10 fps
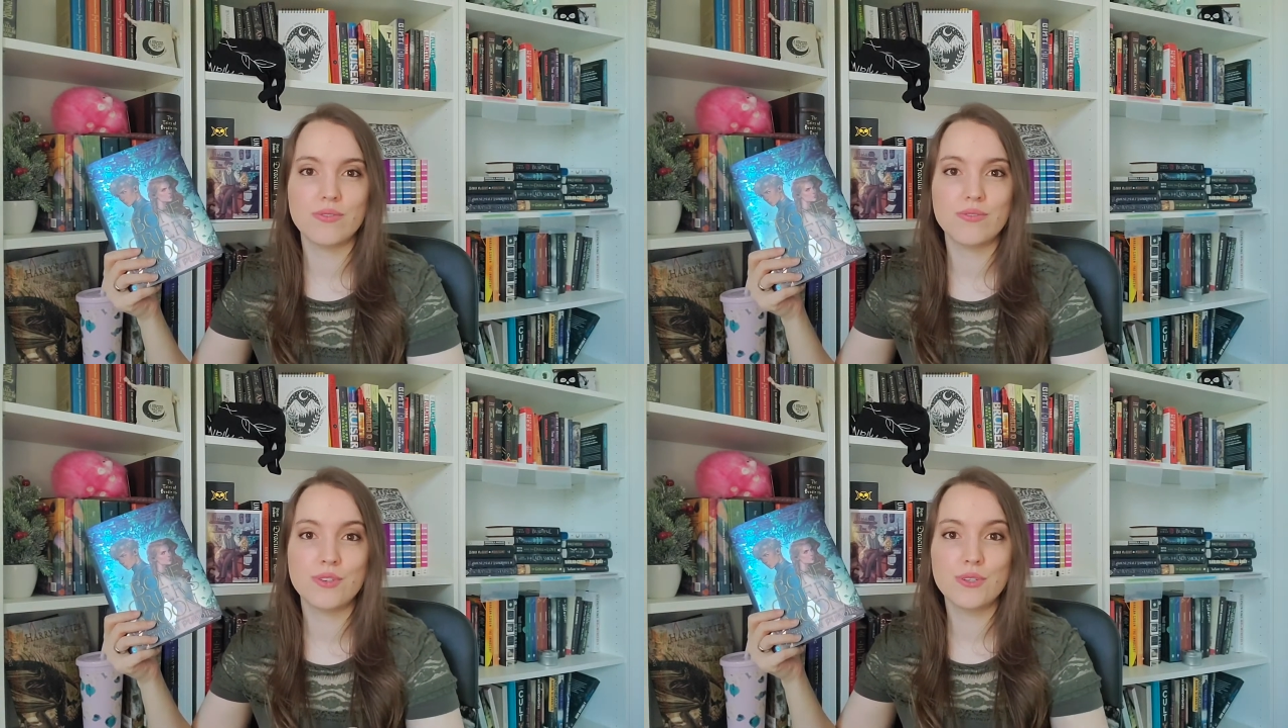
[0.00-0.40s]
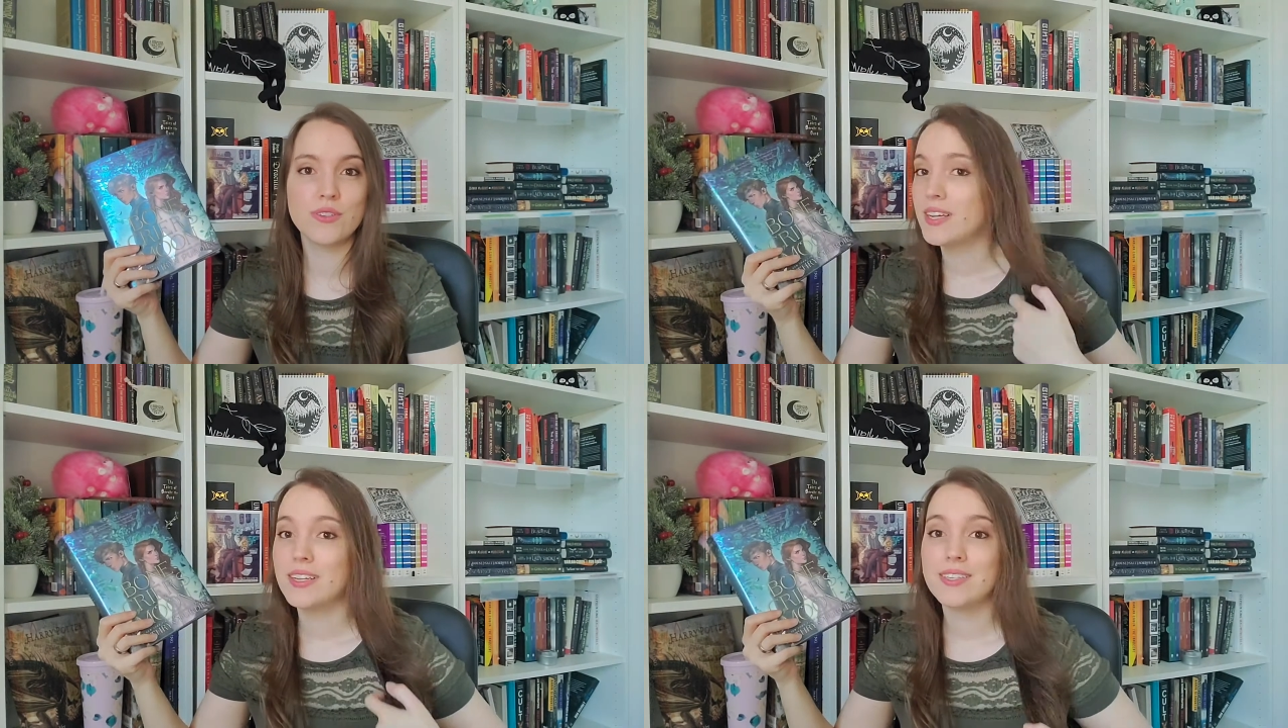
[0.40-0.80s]
flute
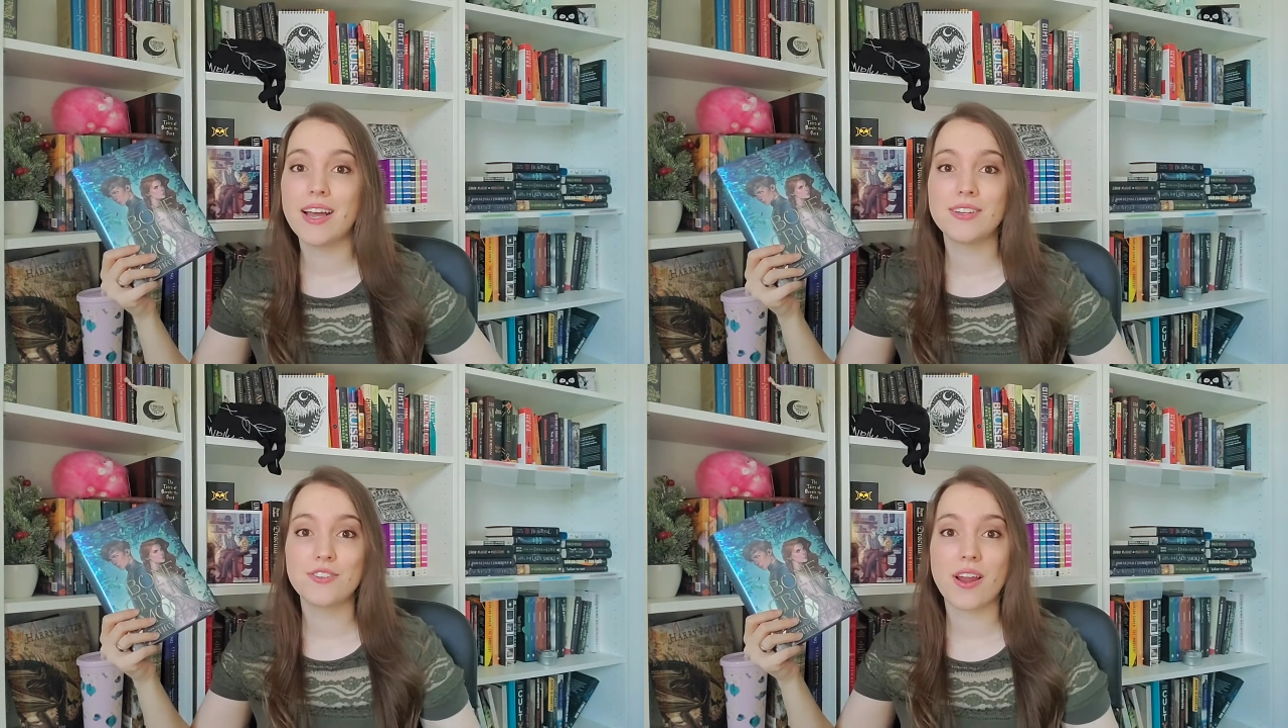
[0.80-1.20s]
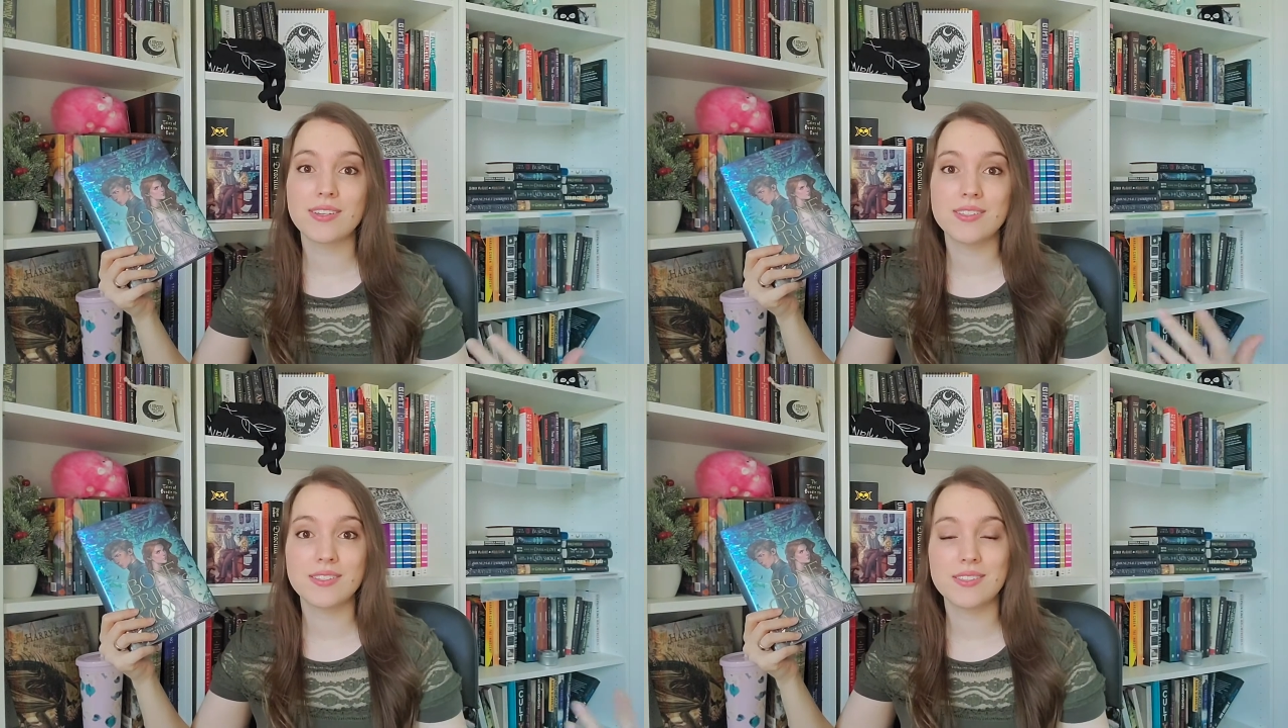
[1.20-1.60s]
that
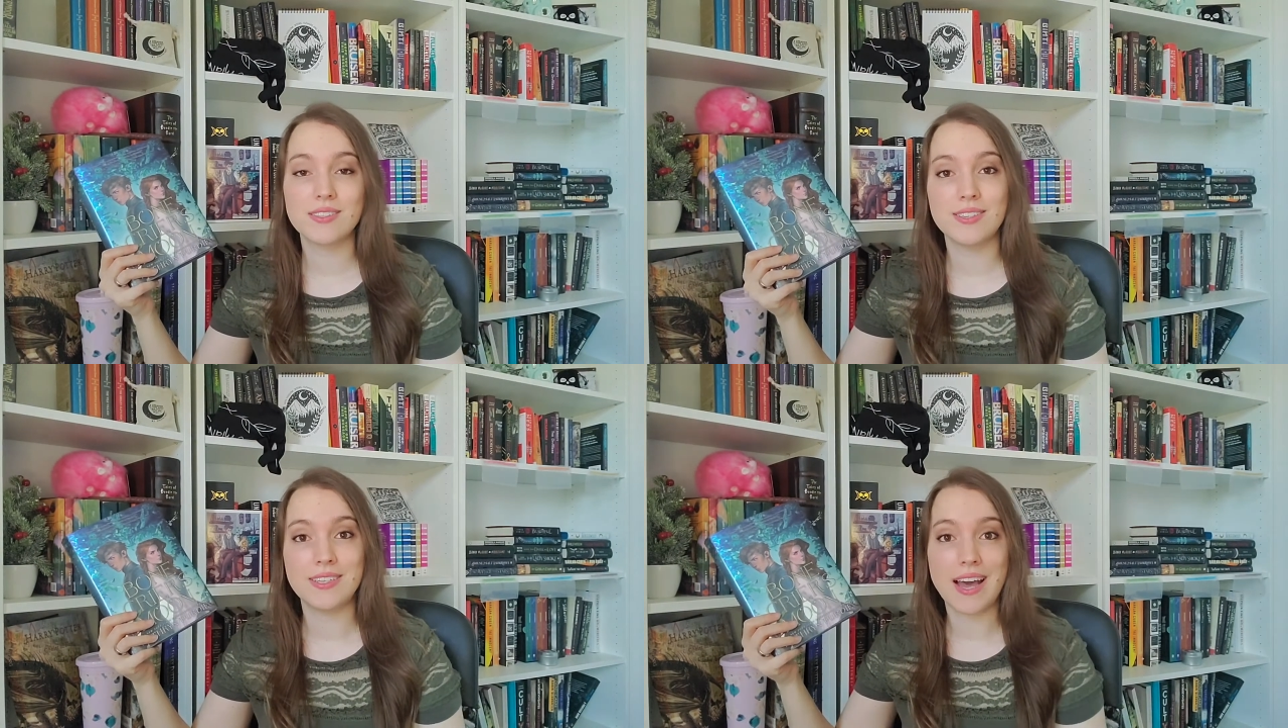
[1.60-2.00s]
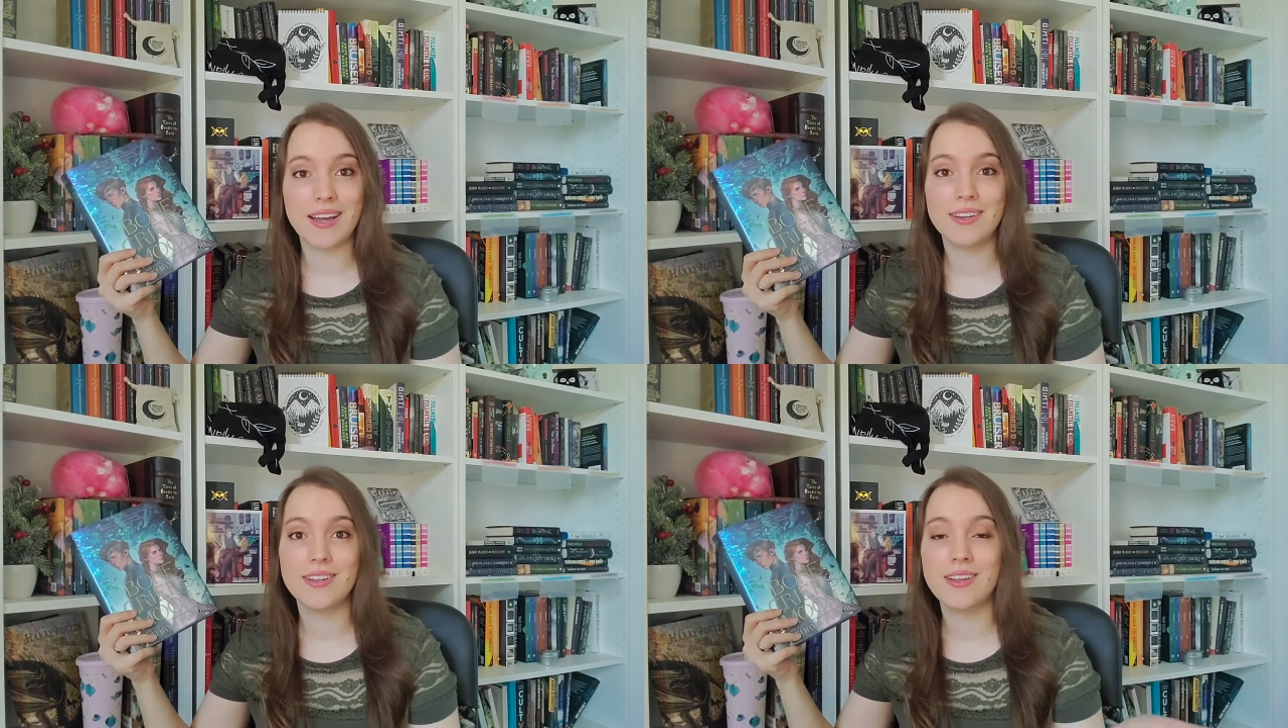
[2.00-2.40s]
attracts the
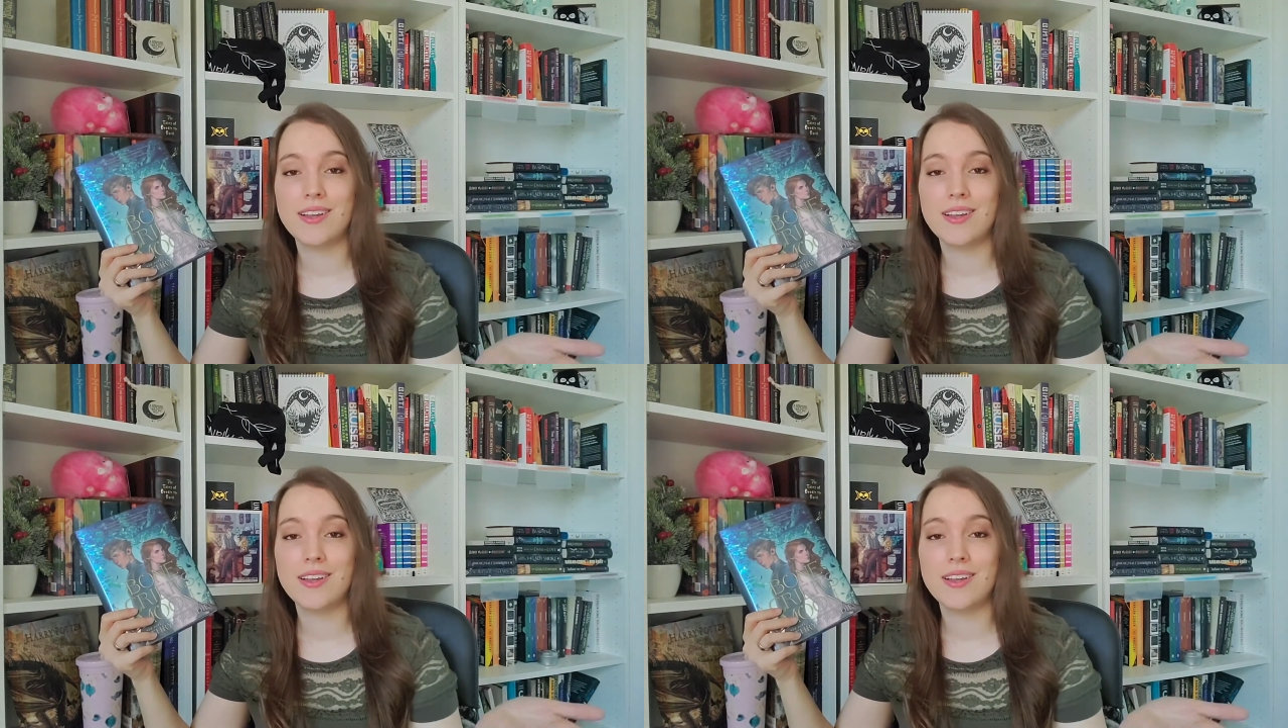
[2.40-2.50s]
dead